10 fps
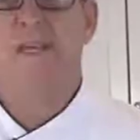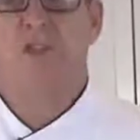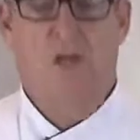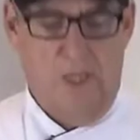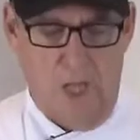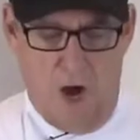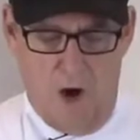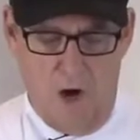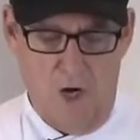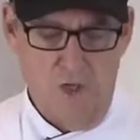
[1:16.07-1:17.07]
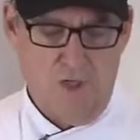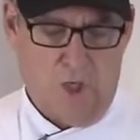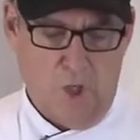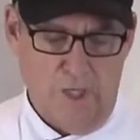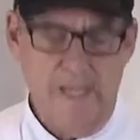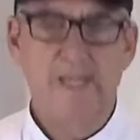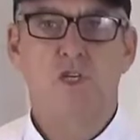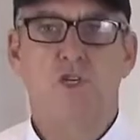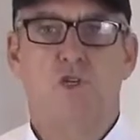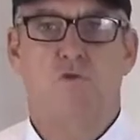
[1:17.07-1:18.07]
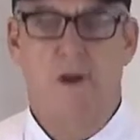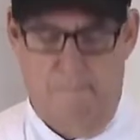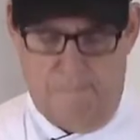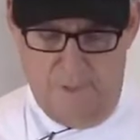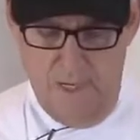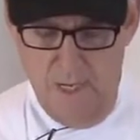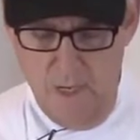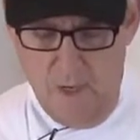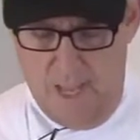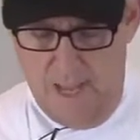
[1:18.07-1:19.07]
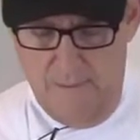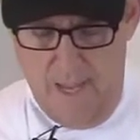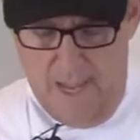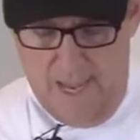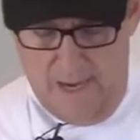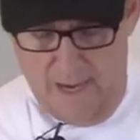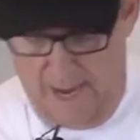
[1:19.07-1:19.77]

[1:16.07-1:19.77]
These are large, cleaned shrimp. Okay, and